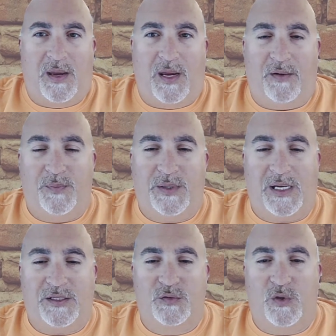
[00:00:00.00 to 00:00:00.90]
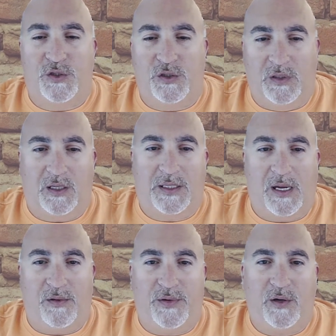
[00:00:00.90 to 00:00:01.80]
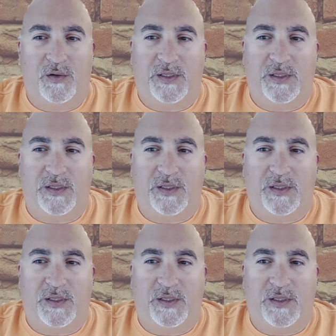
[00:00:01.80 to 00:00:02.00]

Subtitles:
everybody, I just wish you luck out there.